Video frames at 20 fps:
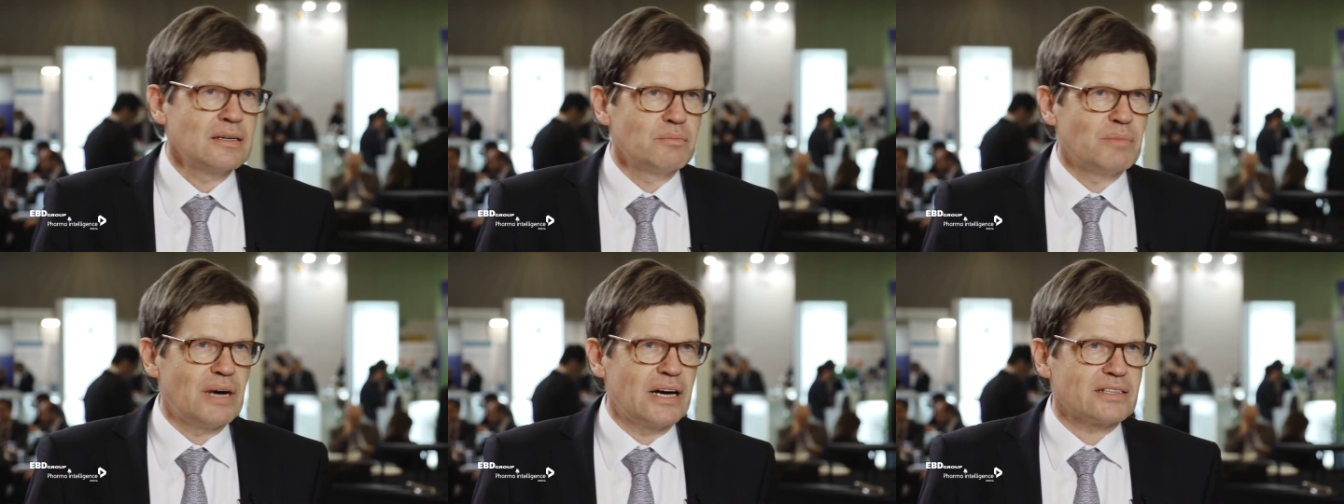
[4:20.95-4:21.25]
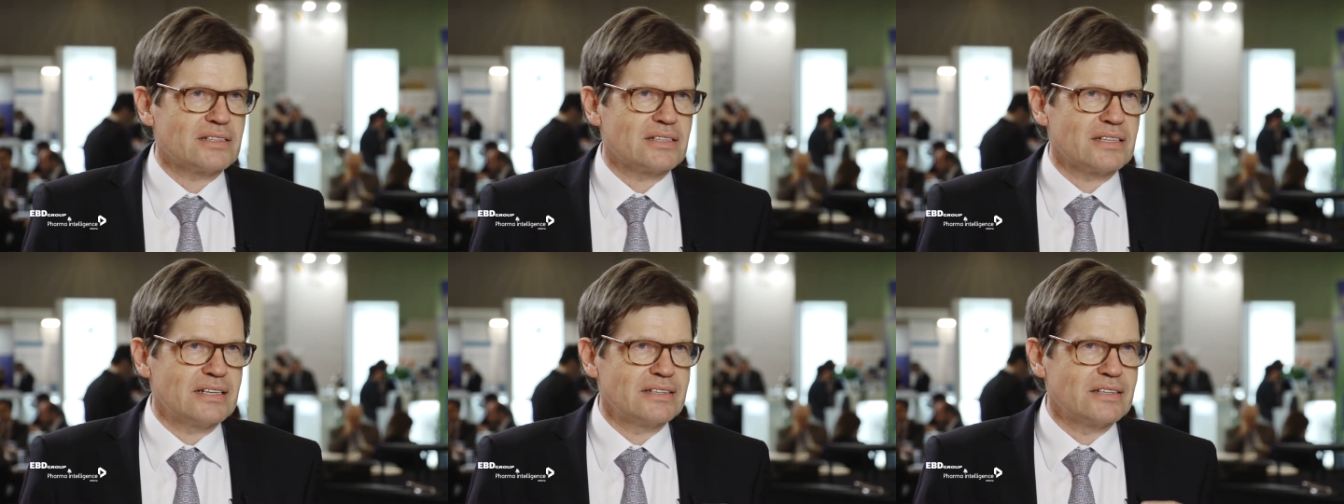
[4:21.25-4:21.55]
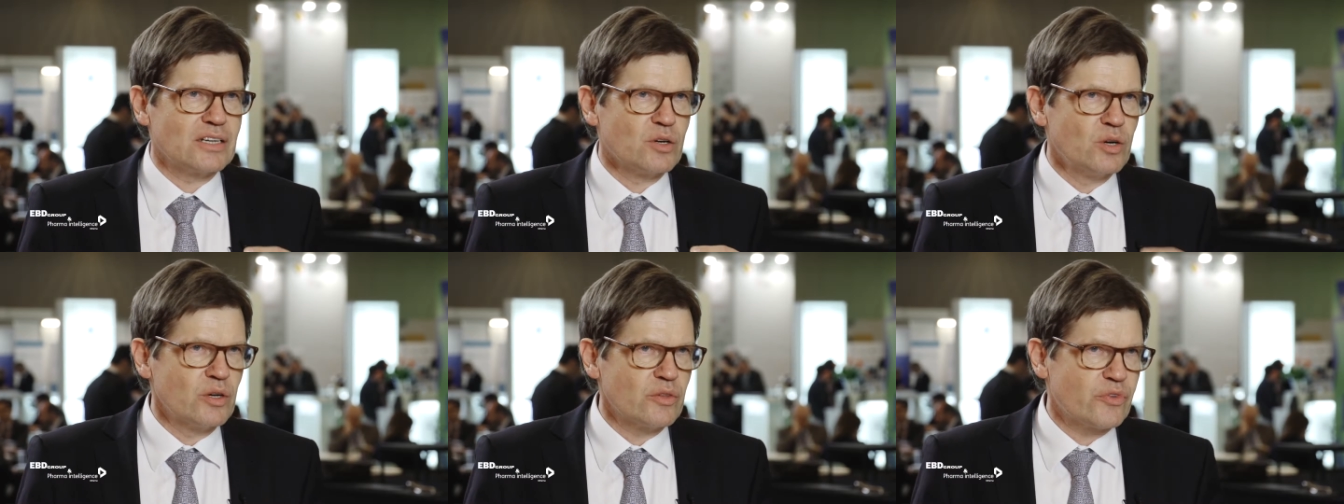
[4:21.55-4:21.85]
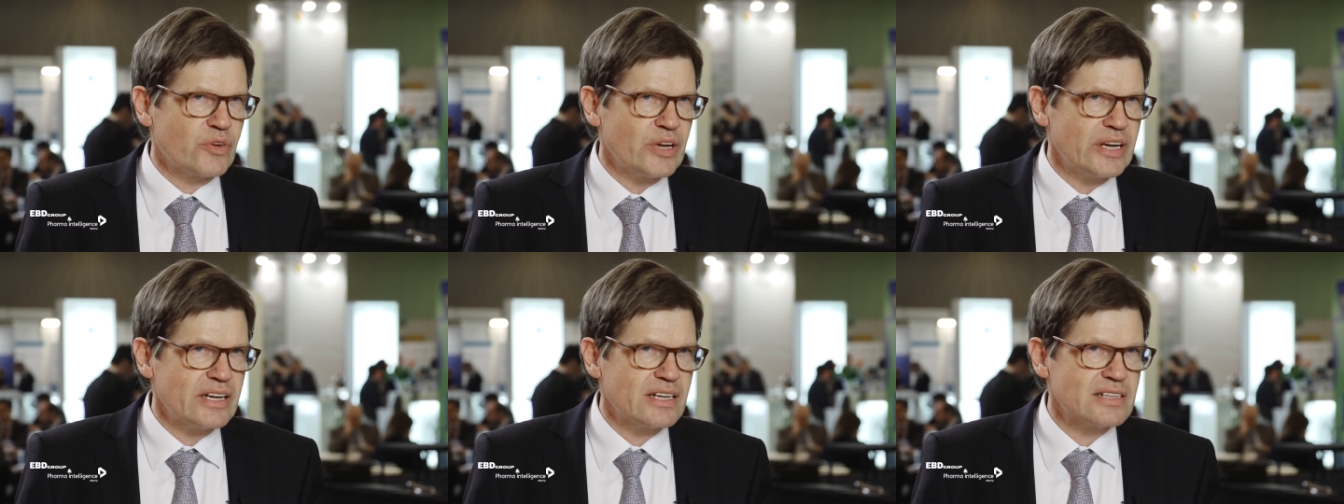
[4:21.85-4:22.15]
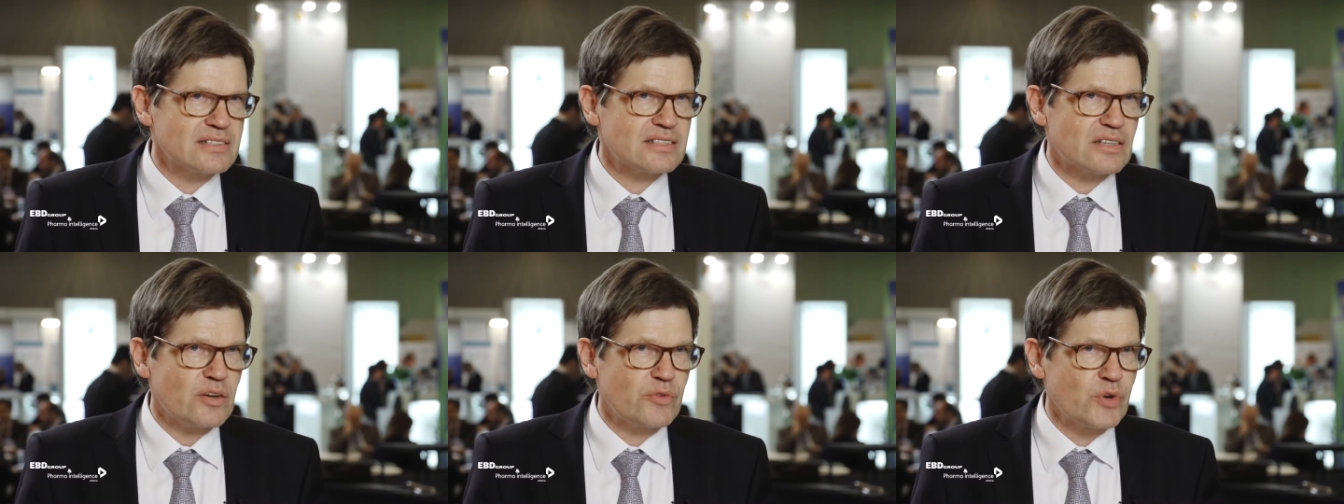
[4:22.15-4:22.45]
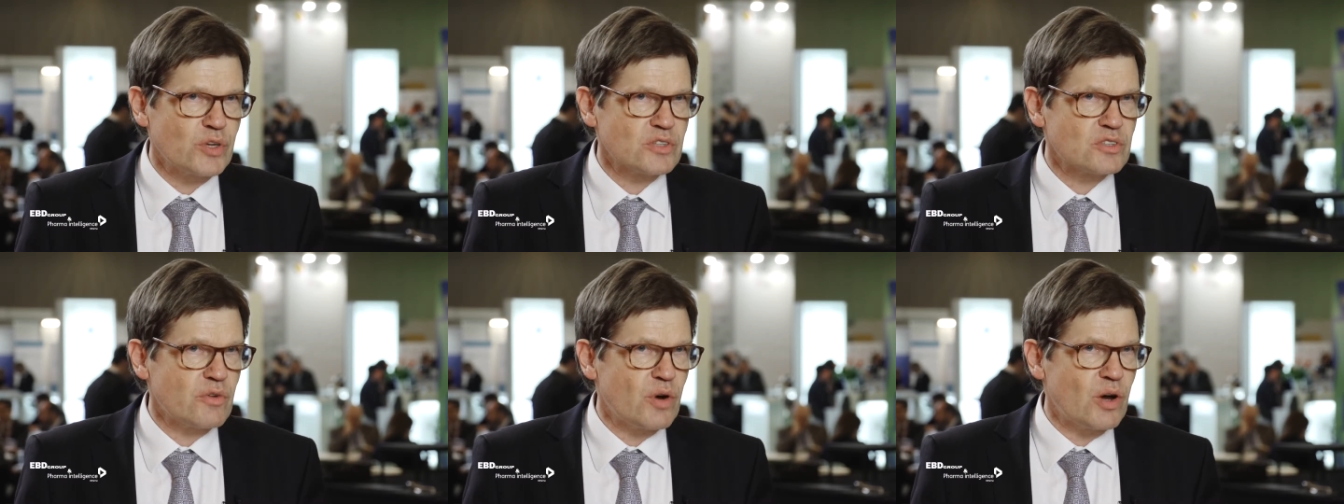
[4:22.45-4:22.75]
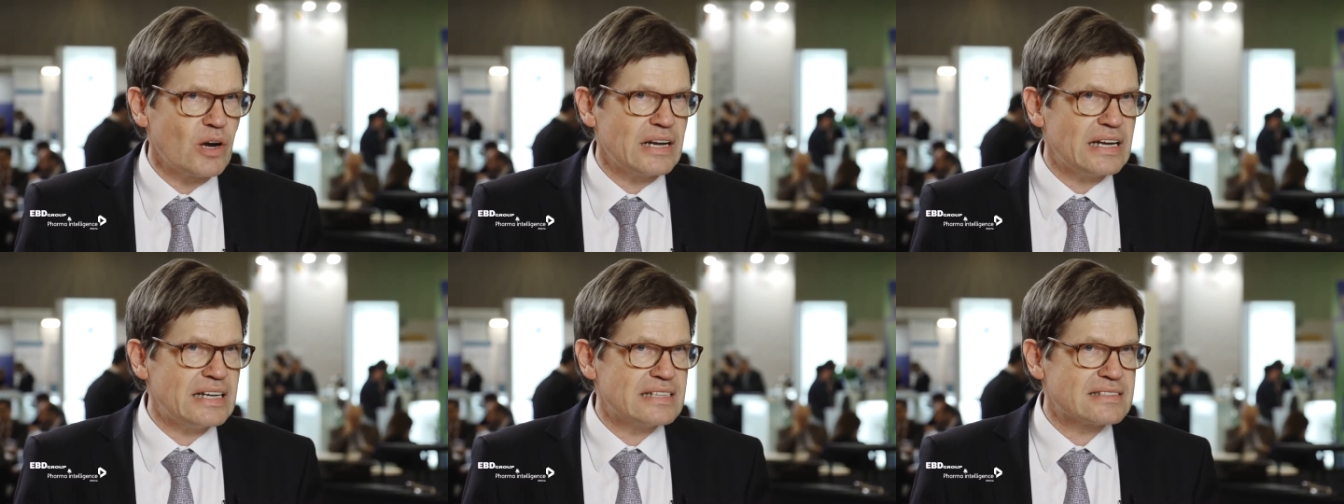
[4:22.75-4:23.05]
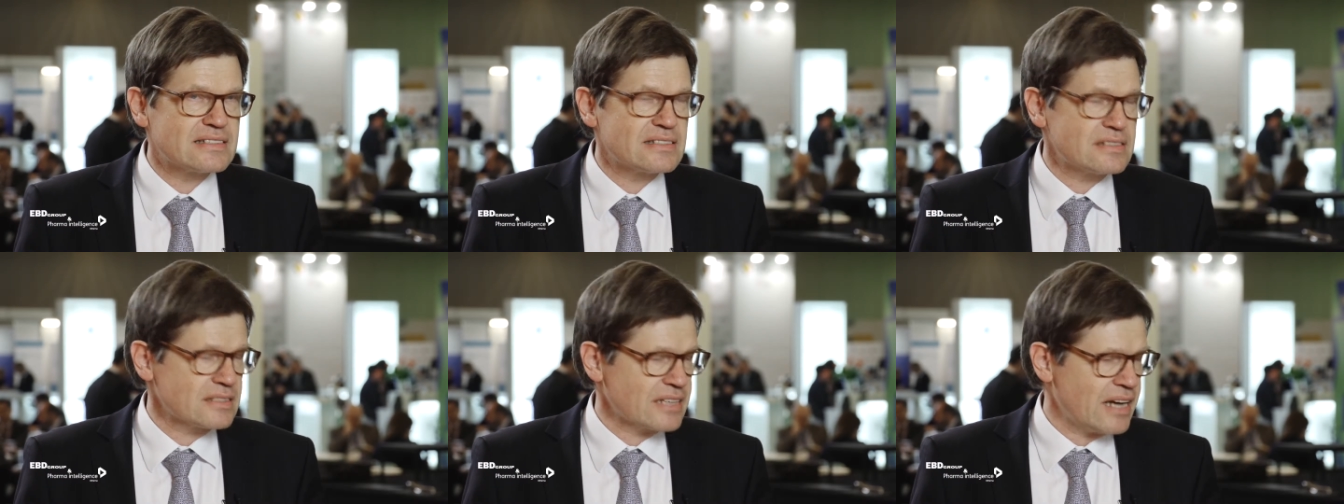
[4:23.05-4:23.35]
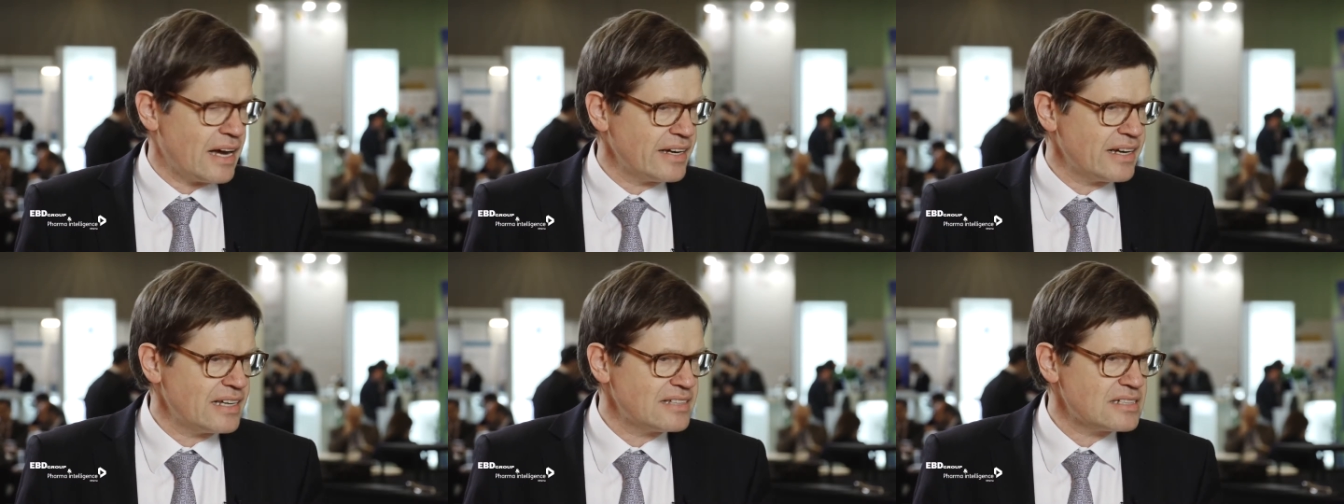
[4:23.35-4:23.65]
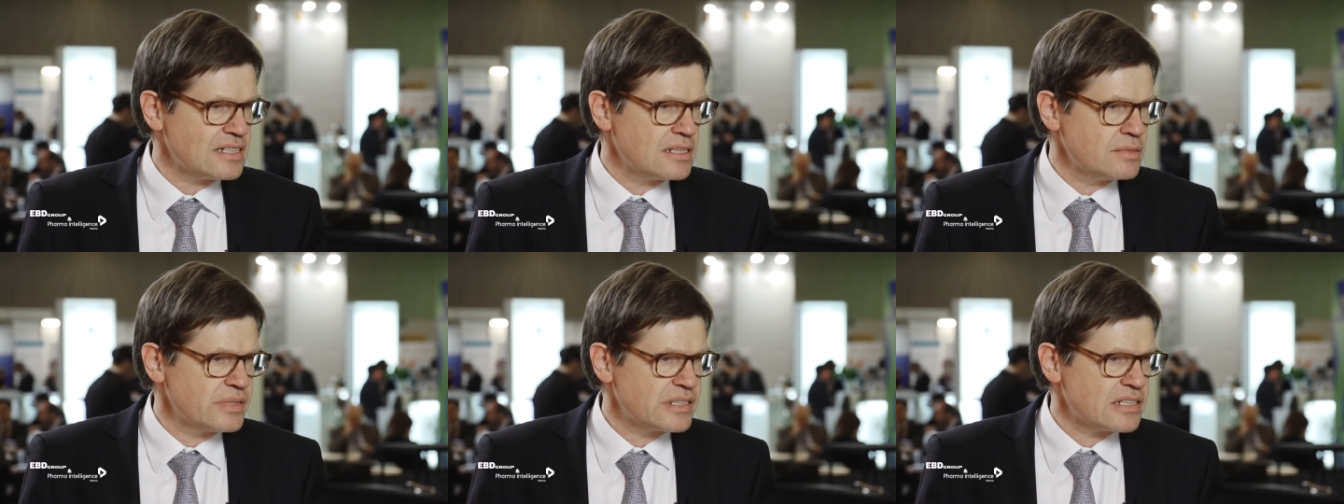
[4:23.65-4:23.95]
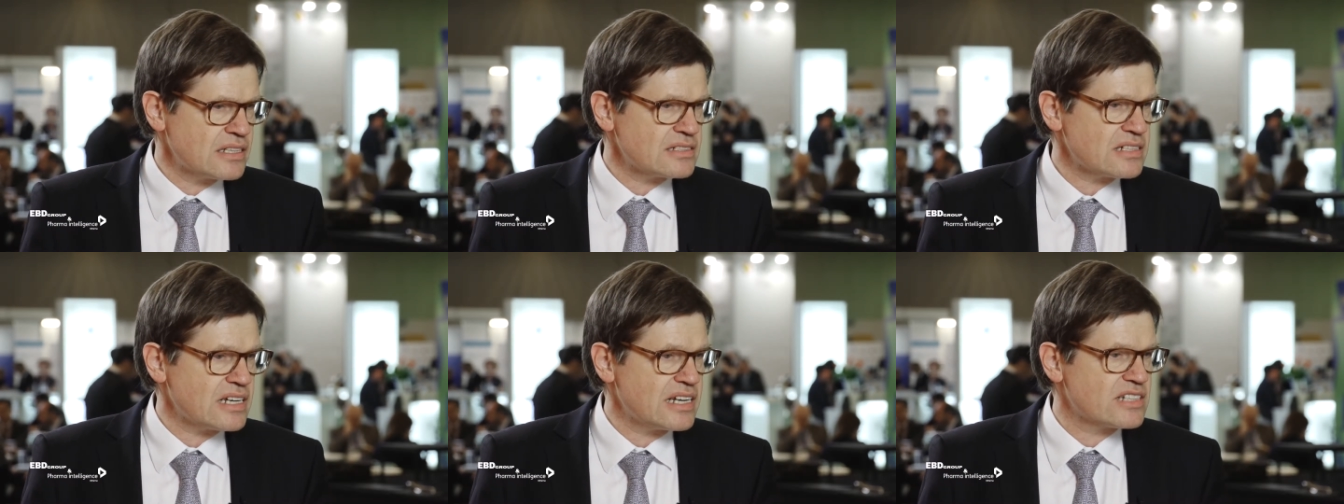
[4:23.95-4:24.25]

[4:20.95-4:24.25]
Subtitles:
But the good thing is, first of all, it's kinase inhibitors.